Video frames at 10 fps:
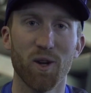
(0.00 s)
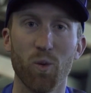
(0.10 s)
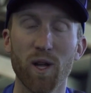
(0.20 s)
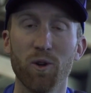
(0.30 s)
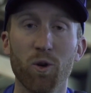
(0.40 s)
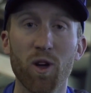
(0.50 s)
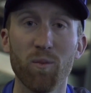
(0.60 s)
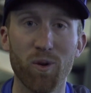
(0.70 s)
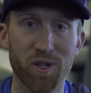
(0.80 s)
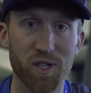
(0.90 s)
You know, we grew up
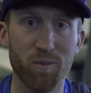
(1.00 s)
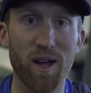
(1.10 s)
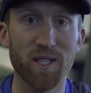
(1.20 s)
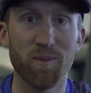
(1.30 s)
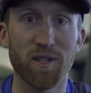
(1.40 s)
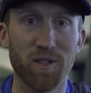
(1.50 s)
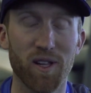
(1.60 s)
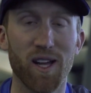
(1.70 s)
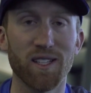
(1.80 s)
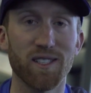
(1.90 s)
watching the Bassmaster
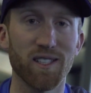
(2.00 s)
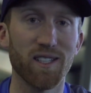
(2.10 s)
Classic.